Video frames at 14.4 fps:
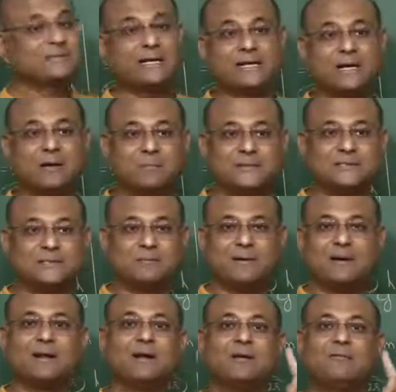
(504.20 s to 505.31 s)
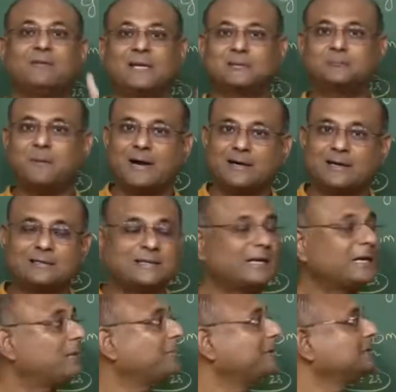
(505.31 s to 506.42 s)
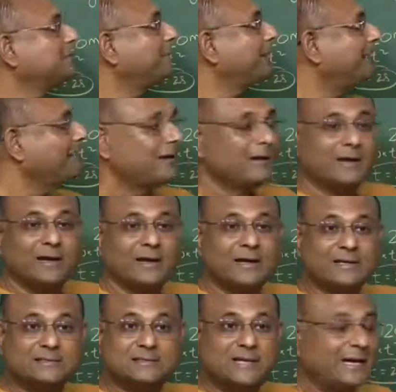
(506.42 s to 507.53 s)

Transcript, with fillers: central principle. First part, central principle, is